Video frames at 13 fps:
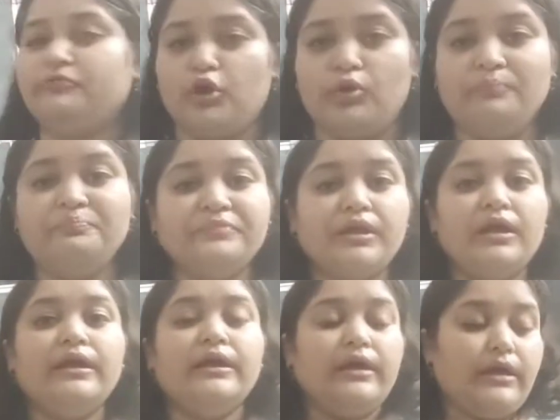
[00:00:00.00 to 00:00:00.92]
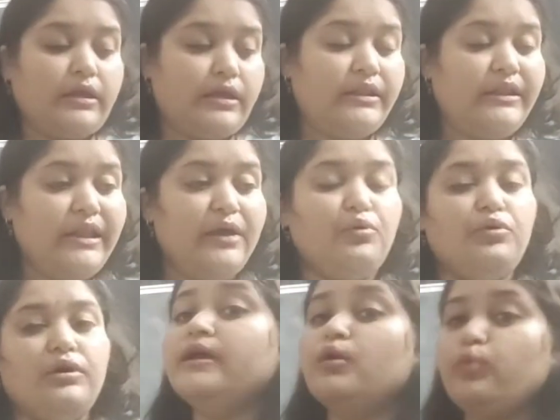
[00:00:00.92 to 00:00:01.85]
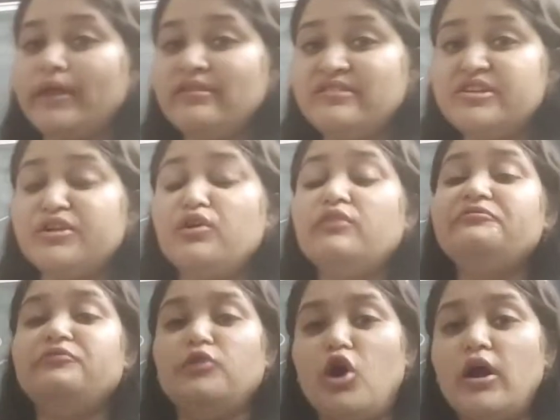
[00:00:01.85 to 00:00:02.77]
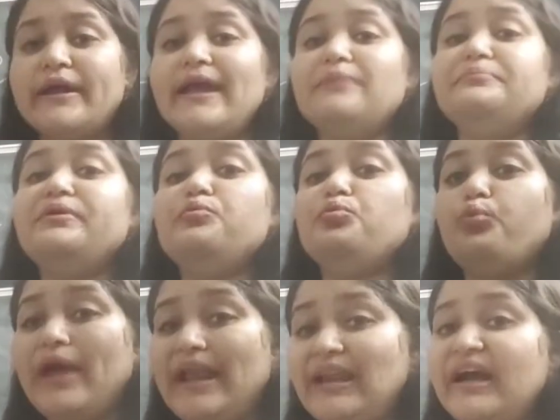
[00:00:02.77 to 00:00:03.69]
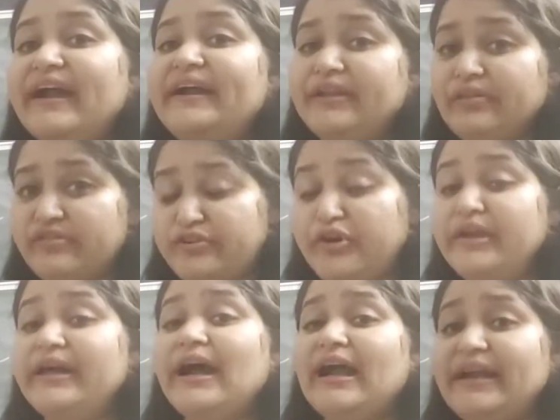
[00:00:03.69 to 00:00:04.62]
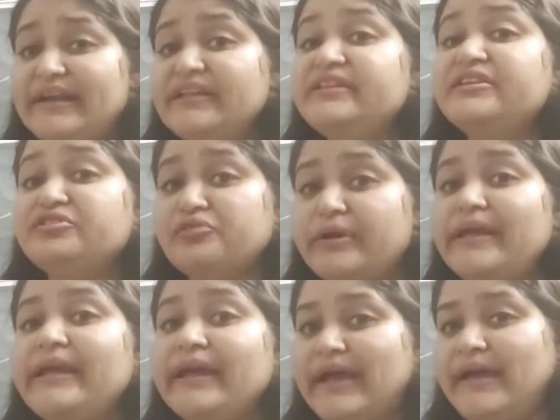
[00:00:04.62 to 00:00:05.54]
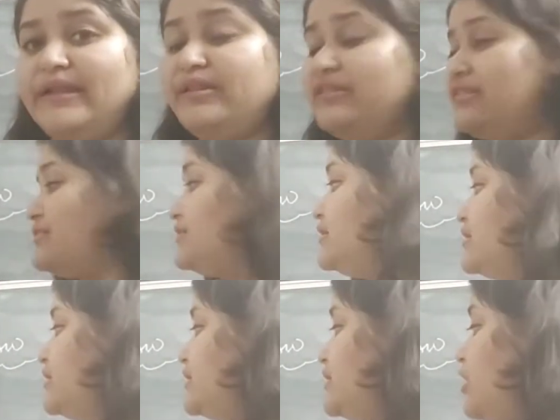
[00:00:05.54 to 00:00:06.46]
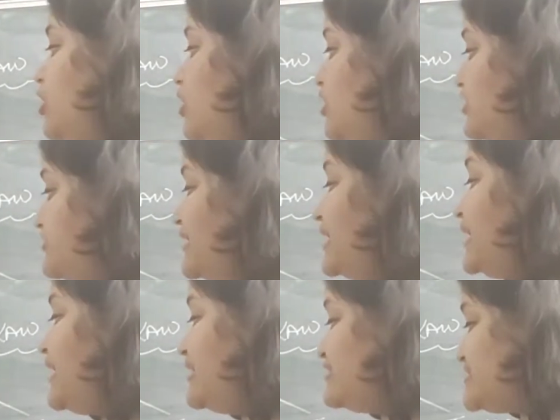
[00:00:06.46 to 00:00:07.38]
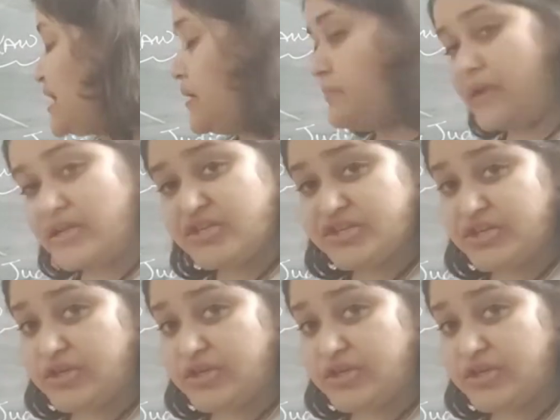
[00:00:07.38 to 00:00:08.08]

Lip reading: law. Now, question of law can be well understood under the three heads: already established